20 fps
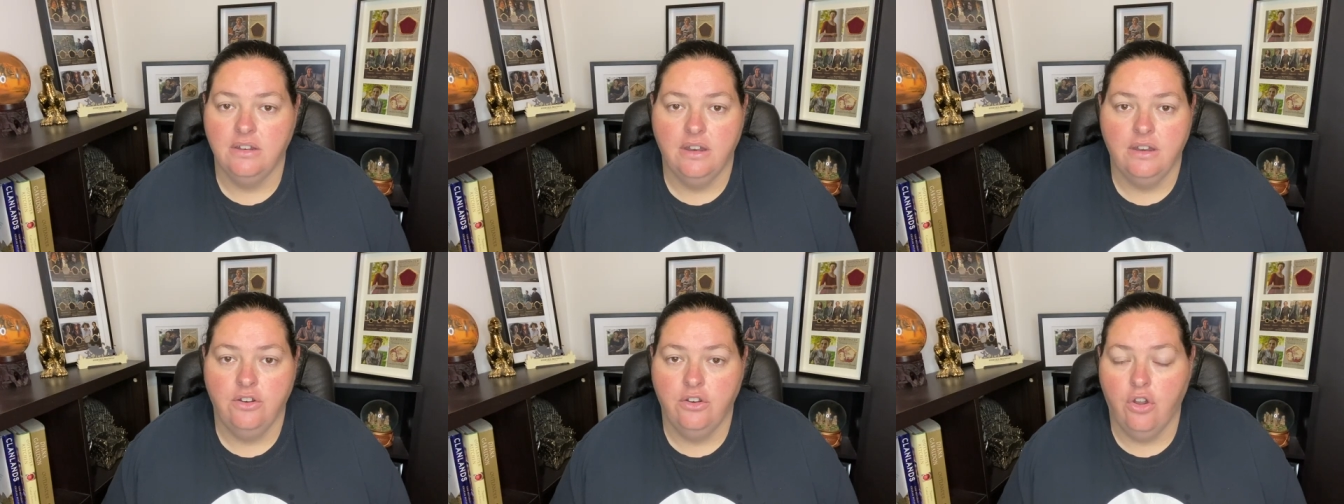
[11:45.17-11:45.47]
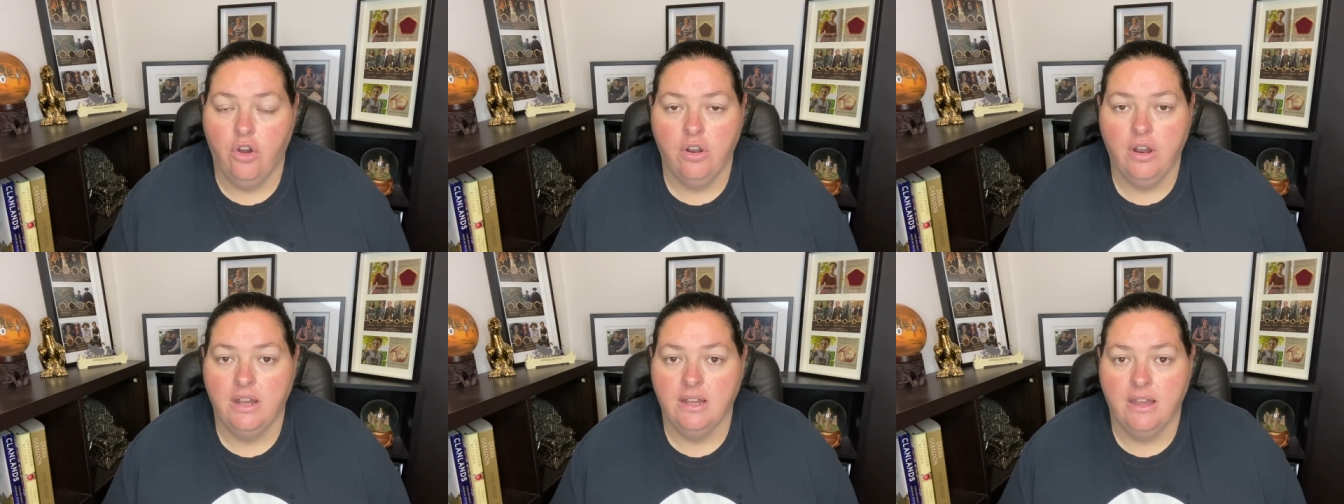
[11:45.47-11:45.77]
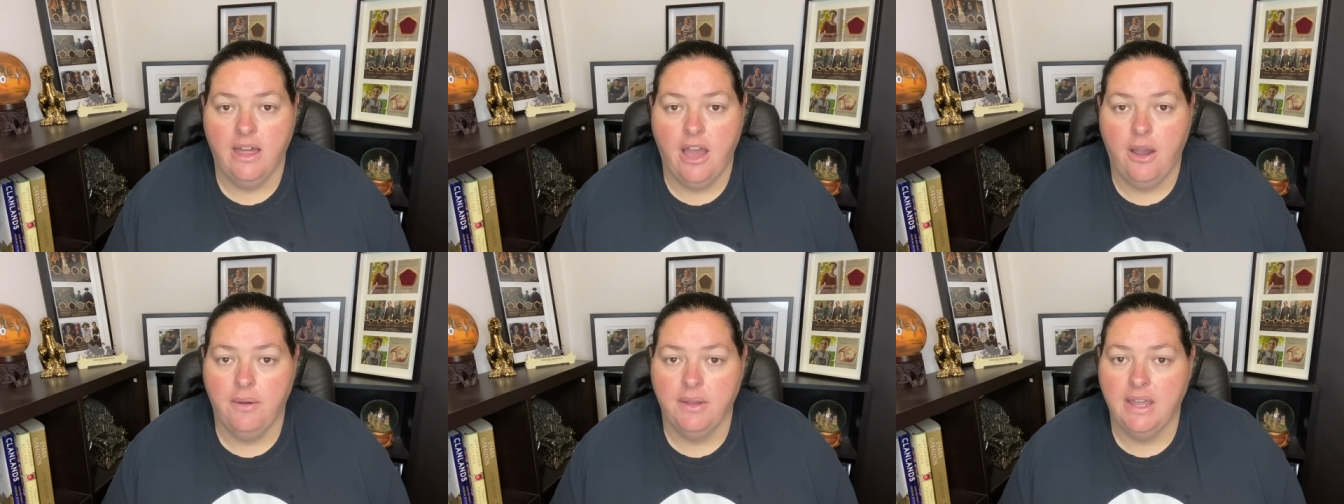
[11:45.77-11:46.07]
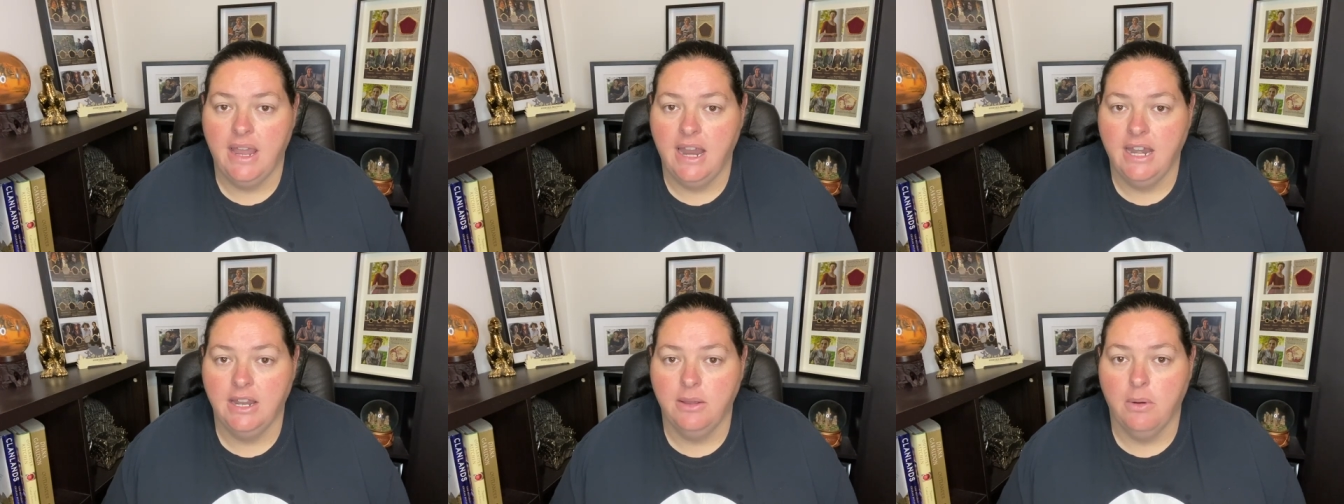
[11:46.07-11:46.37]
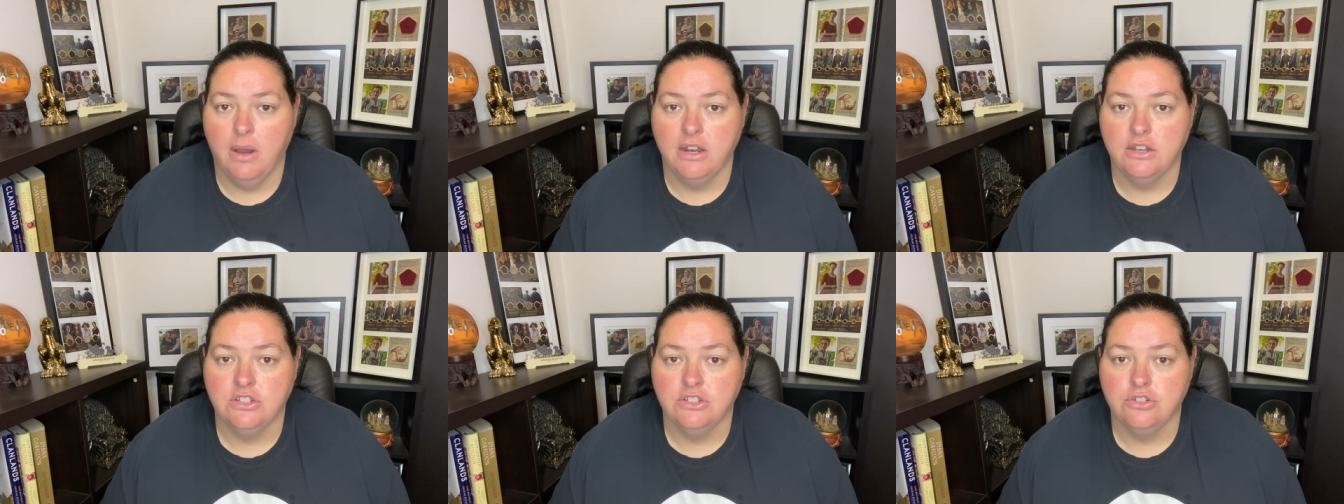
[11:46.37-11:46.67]
not allowing
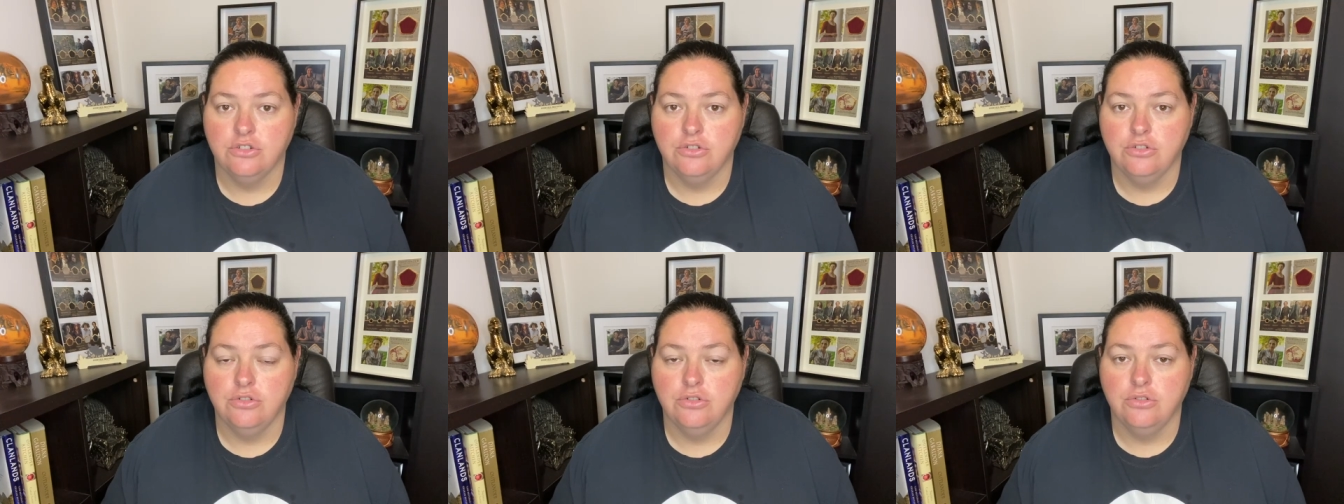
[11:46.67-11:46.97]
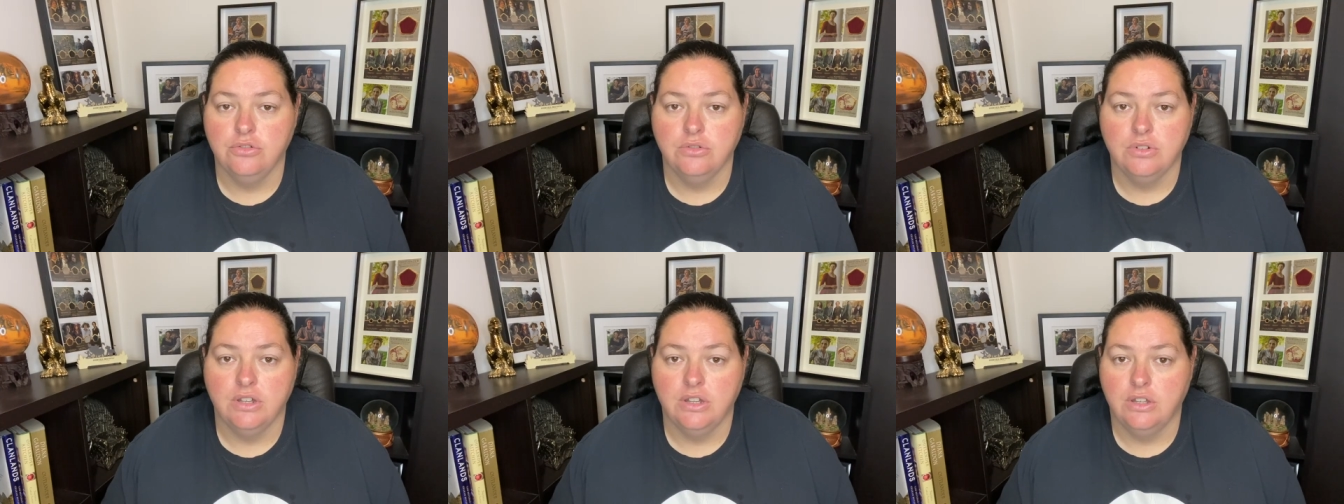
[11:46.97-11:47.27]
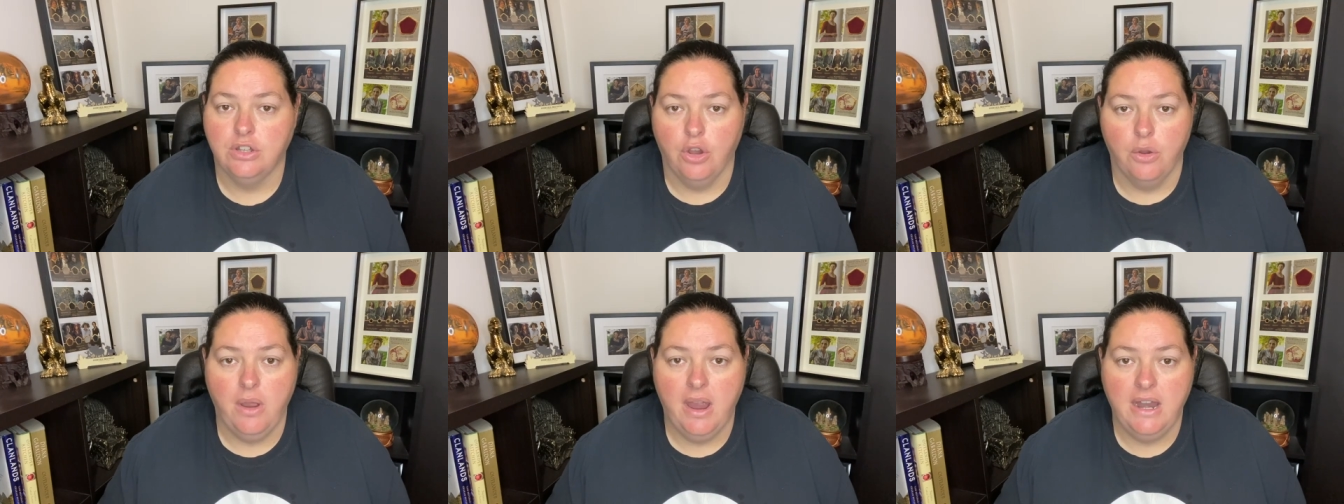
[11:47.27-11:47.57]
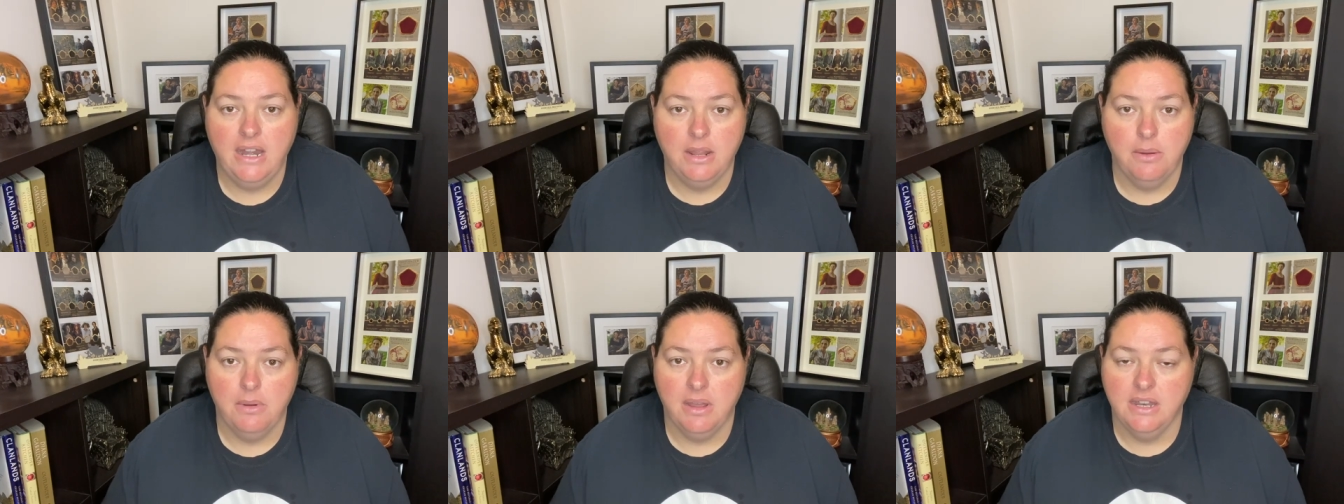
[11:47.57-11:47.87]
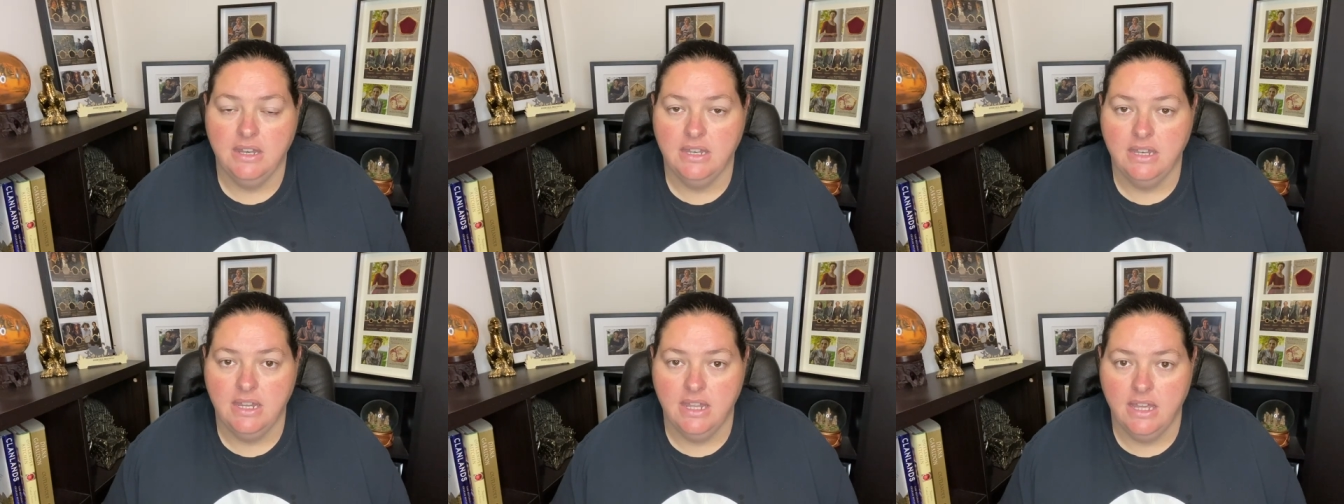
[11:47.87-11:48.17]
anyone to go
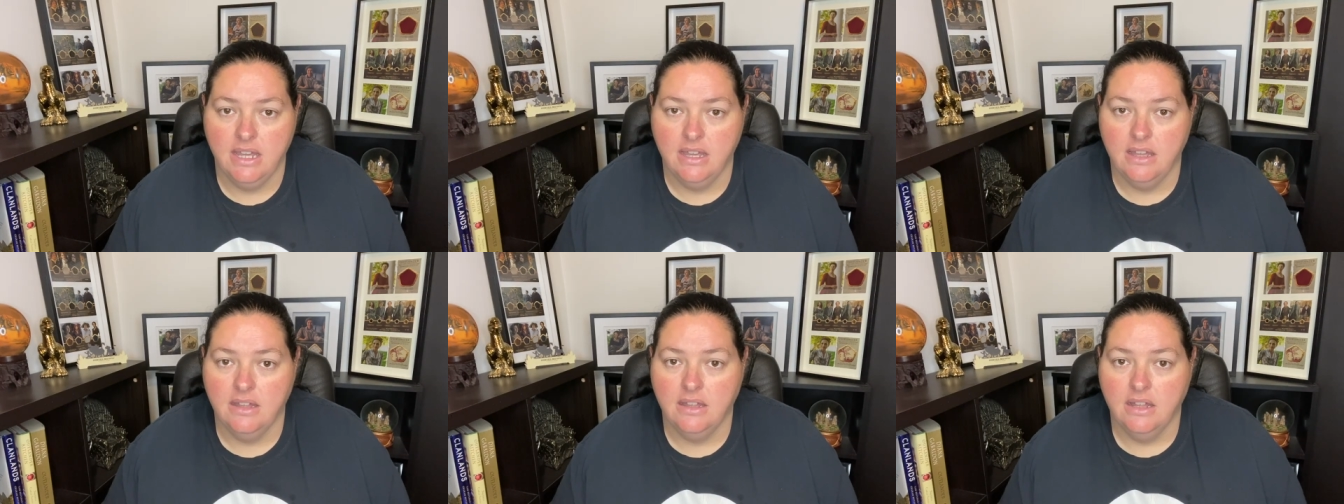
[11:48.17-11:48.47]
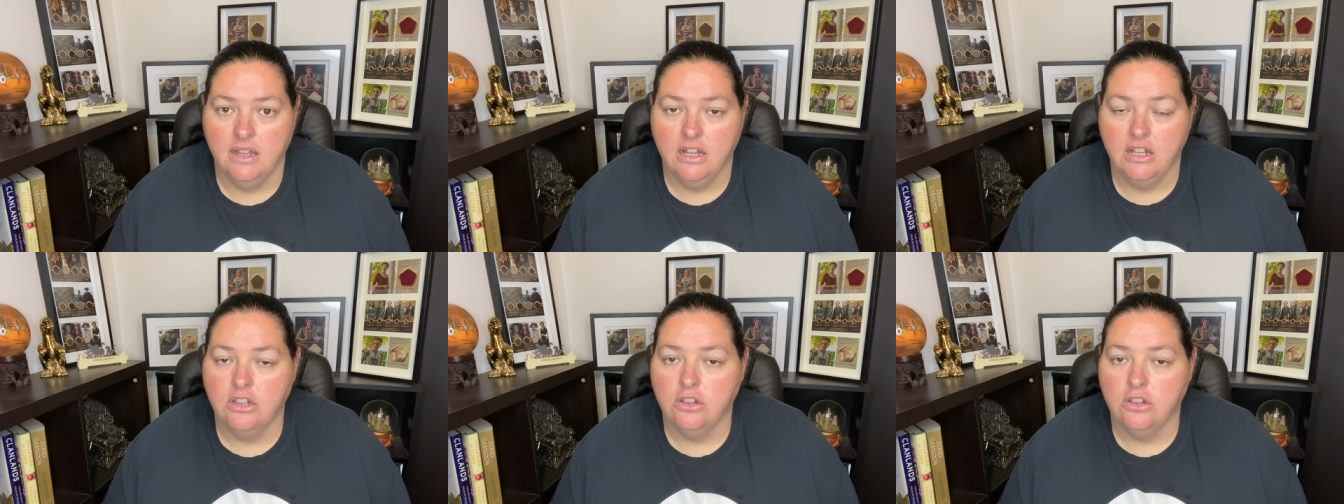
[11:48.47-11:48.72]
anywhere near